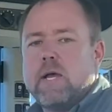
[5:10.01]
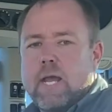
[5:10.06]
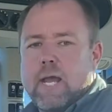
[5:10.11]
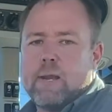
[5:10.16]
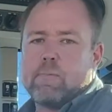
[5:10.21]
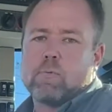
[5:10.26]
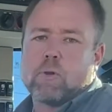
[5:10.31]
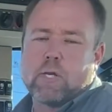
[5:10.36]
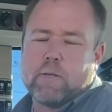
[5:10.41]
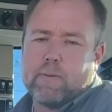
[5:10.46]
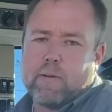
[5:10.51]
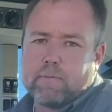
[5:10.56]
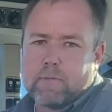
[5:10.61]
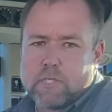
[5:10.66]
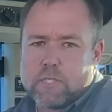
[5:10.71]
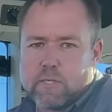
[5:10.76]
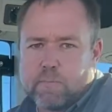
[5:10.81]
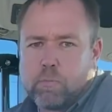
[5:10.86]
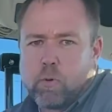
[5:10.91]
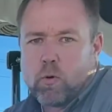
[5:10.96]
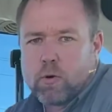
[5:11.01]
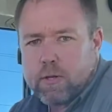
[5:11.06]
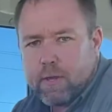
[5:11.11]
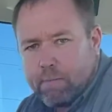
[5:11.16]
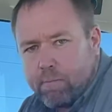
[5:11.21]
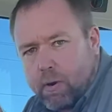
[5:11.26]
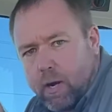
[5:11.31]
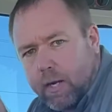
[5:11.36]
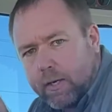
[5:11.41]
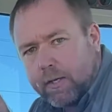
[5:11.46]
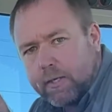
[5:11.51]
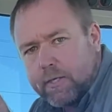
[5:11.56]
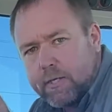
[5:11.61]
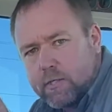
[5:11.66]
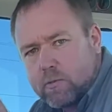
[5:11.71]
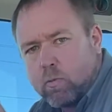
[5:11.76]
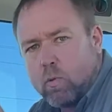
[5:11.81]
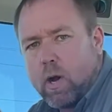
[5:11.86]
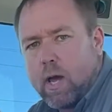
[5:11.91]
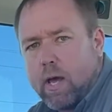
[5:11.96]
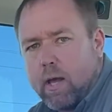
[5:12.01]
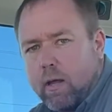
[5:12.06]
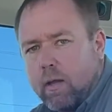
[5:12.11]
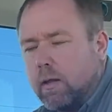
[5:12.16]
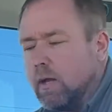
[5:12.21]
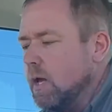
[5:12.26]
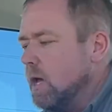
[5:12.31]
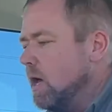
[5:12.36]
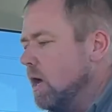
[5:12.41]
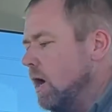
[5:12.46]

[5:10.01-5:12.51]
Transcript: and we're going to be able to support the product as well.